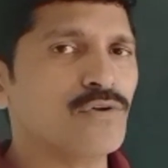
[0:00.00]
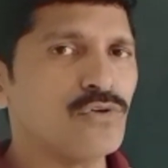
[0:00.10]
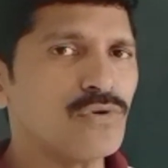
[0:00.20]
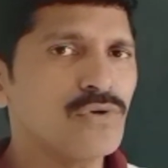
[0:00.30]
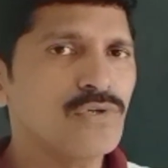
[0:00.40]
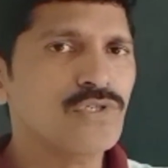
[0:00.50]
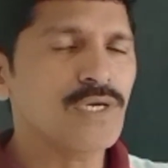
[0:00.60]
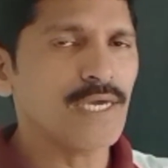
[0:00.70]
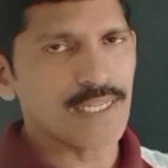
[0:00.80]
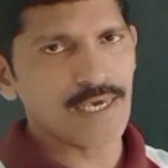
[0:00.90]
to
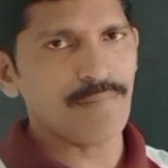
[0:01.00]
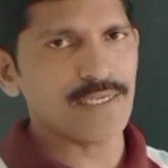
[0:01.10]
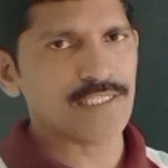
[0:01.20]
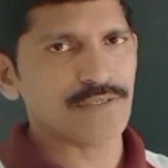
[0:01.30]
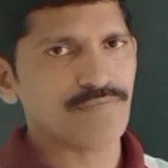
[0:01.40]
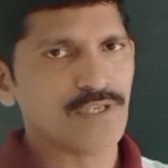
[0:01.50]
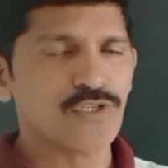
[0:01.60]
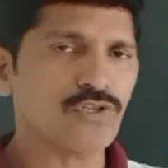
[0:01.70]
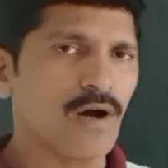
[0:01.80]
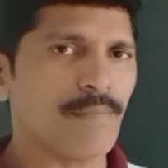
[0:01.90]
inhibit,
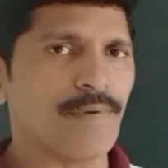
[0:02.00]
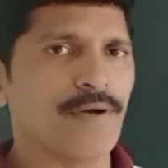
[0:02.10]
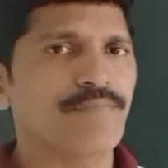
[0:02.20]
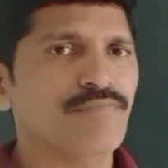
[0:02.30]
stop.